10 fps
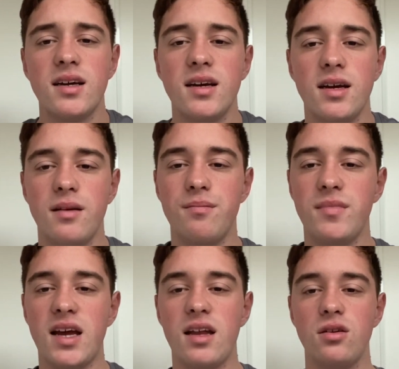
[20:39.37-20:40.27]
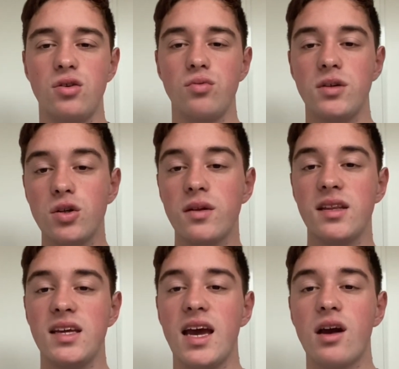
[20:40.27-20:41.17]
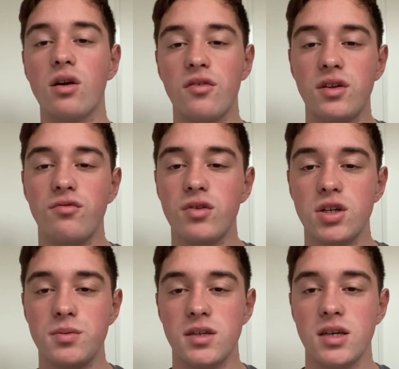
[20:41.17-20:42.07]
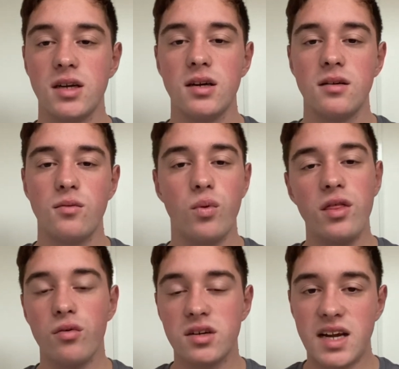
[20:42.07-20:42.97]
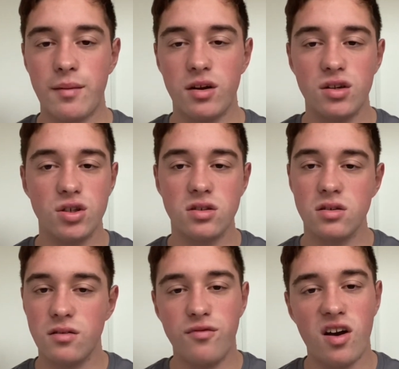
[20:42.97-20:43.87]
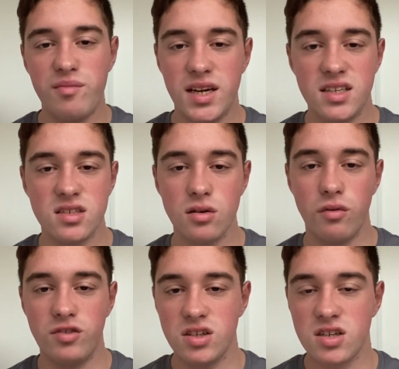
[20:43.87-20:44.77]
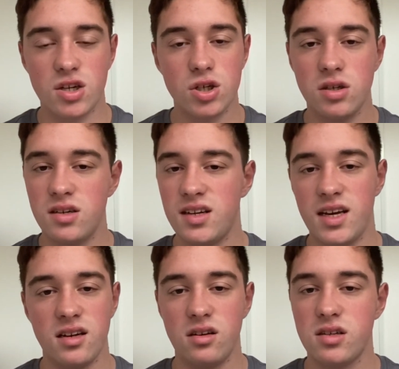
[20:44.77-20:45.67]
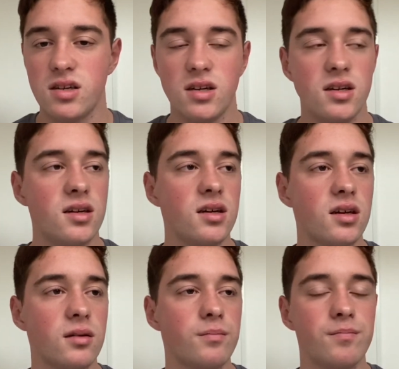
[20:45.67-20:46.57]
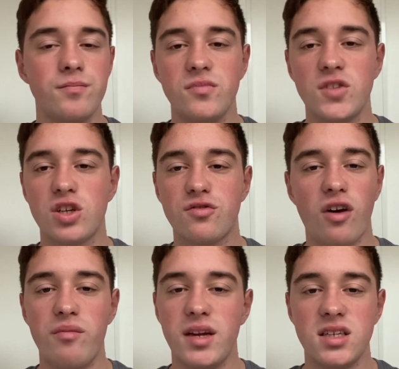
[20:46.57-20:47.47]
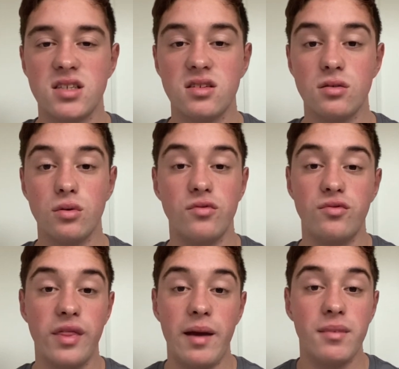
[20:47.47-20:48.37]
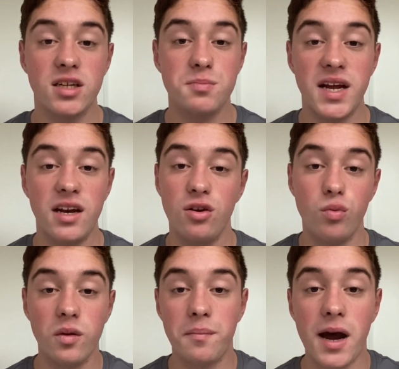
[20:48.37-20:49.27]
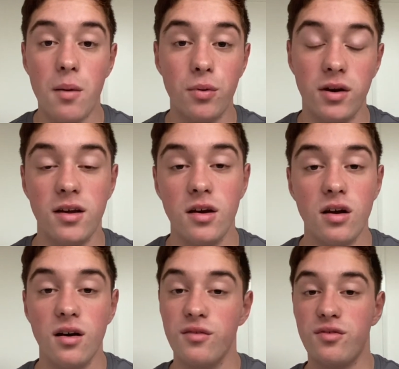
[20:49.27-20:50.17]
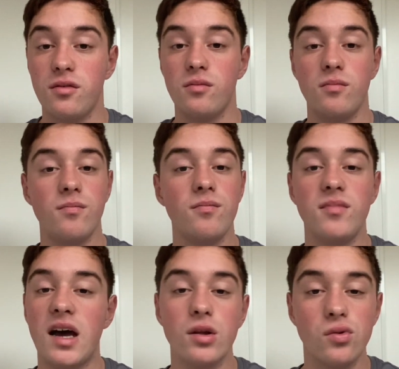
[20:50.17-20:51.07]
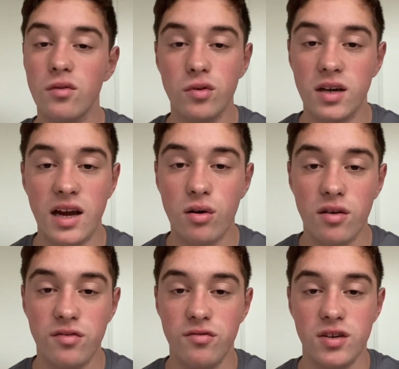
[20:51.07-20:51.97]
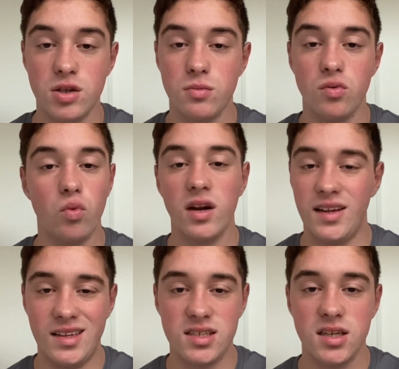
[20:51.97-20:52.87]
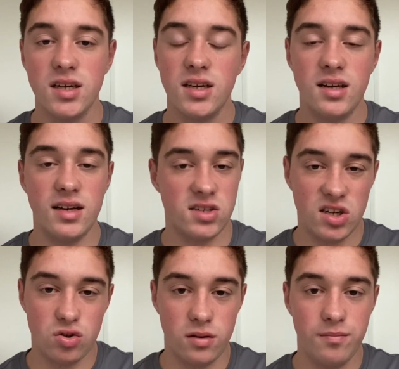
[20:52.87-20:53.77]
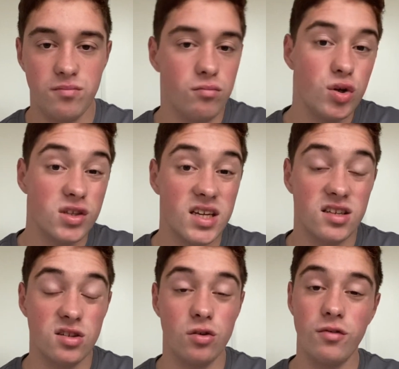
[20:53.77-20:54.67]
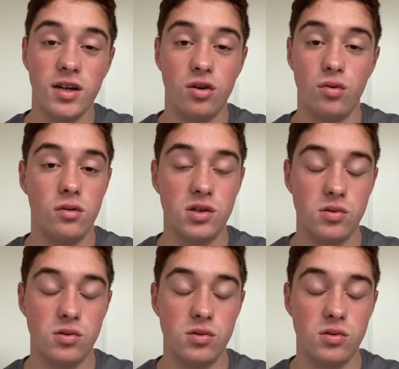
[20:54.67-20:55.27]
and you'll be doing the aircraft infringement with your examiner, just 5 minutes of discussion and just 5 minutes of them explaining you with a PowerPoint of how to avoid aircraft infringement, what it is, etc. Most things that you already know